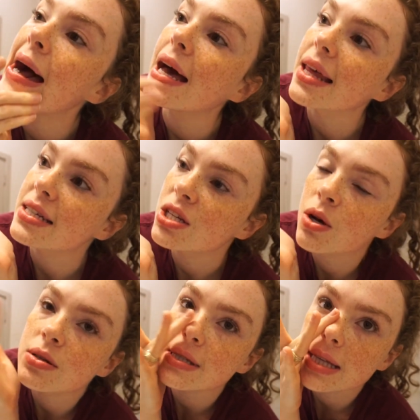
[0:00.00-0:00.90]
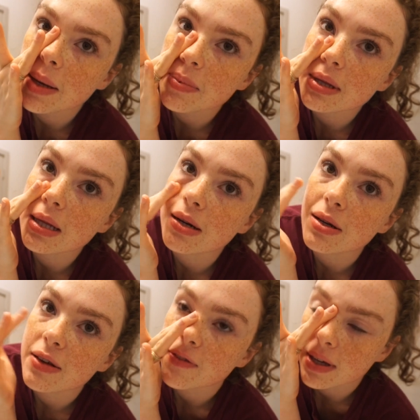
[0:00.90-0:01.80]
I like to go to sleep and
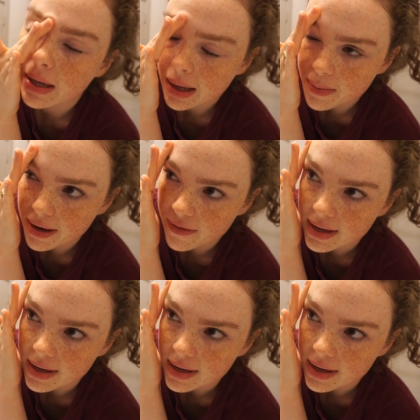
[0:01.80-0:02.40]
literally feel like my